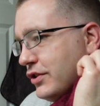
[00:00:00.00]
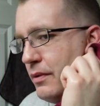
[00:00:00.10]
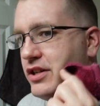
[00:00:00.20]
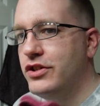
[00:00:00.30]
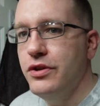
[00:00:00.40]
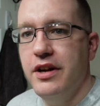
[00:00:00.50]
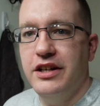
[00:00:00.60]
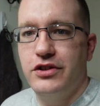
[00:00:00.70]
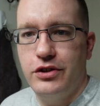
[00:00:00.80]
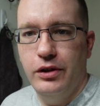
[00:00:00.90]
switch to
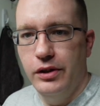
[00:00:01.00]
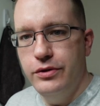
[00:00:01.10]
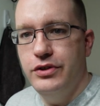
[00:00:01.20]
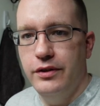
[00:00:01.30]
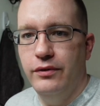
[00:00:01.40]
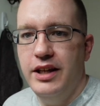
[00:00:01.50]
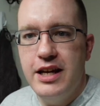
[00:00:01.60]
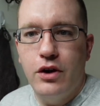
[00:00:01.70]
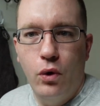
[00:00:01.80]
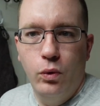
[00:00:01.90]
exclusively
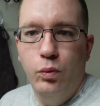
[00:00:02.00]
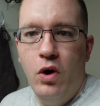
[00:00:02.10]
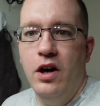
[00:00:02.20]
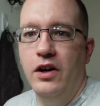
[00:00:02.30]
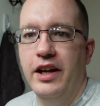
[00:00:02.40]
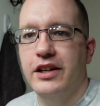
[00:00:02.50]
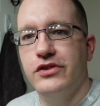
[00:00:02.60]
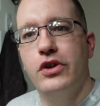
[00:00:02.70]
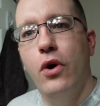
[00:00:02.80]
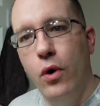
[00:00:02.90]
cold water, like
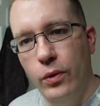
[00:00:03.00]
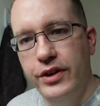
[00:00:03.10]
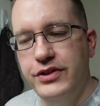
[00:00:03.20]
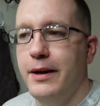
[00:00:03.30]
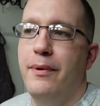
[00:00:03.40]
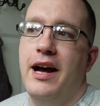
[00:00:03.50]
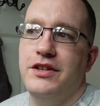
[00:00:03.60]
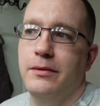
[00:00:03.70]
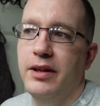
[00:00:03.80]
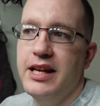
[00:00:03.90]
as cold as I
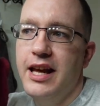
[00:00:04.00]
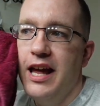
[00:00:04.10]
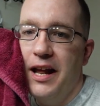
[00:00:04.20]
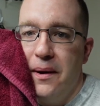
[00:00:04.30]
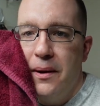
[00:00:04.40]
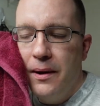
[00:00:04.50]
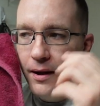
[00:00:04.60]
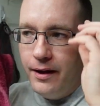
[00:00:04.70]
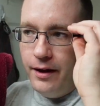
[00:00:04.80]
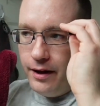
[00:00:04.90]
possibly can,
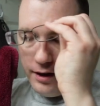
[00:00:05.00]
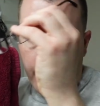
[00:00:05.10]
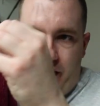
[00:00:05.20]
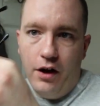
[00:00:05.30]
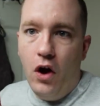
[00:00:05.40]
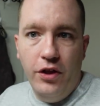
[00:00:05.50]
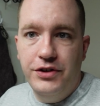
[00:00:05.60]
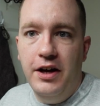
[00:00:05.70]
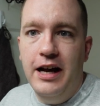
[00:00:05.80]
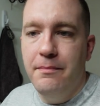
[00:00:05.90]
uh, all the
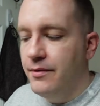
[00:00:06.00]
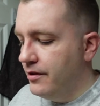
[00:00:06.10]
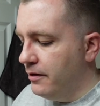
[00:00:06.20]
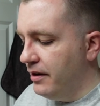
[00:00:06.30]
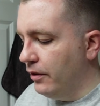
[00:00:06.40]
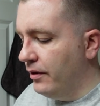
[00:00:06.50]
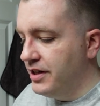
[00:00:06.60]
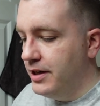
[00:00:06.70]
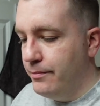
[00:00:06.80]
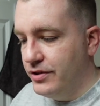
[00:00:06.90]
time, no matter
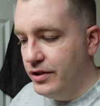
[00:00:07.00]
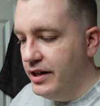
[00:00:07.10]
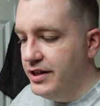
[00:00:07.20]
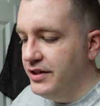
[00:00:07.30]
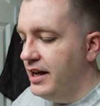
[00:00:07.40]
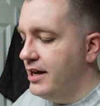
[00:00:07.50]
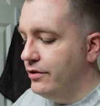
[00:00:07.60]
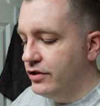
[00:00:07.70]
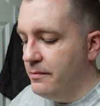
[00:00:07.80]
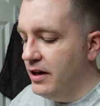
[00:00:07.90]
what temperature it is in the
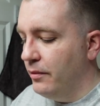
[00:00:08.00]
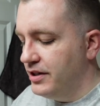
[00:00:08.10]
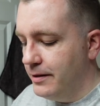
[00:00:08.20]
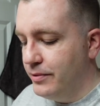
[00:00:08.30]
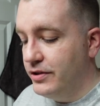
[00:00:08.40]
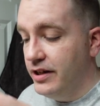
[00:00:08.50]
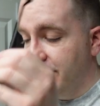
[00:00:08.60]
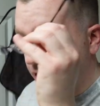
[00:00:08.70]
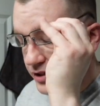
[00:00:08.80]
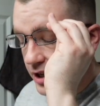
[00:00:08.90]
house, no matter what temperature it
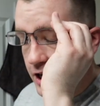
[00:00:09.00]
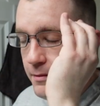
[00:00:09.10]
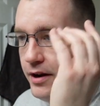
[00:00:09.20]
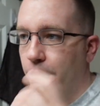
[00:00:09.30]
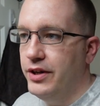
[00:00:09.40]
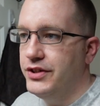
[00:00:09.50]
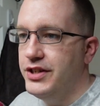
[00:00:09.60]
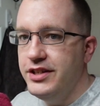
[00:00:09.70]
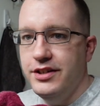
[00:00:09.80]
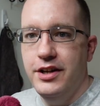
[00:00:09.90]
is outside, no matter what
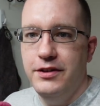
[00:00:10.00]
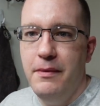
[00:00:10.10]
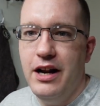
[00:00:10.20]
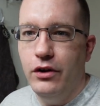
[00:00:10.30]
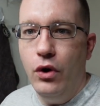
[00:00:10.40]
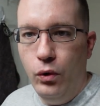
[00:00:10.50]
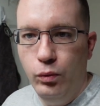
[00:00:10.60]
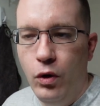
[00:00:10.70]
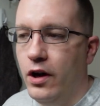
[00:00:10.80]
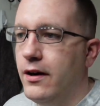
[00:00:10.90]
season, doesn't matter. Cold
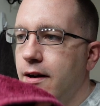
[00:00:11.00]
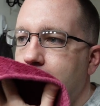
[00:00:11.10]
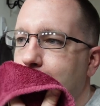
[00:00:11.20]
water.